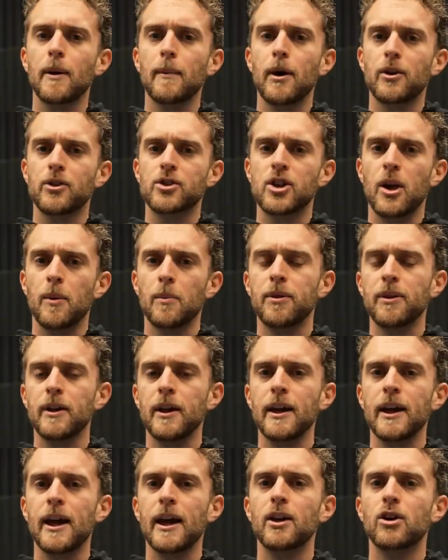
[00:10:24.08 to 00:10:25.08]
about
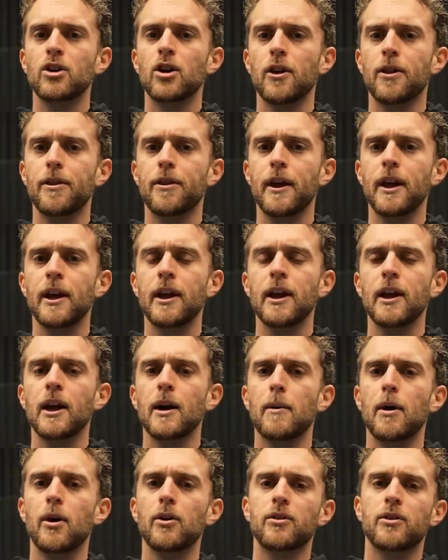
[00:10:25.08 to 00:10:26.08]
something and not thinking
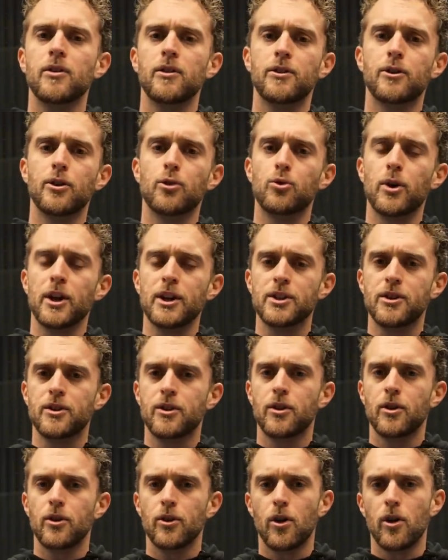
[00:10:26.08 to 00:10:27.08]
about the
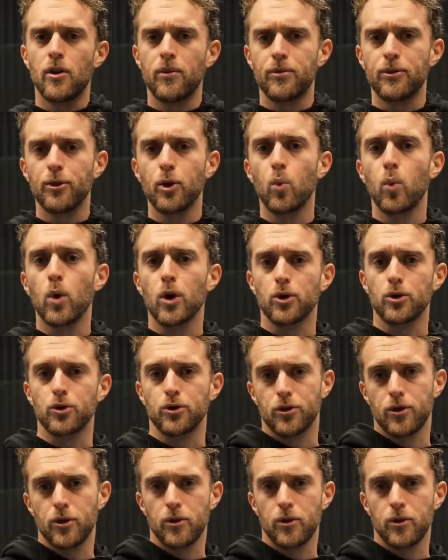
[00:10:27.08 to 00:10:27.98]
rest of the world.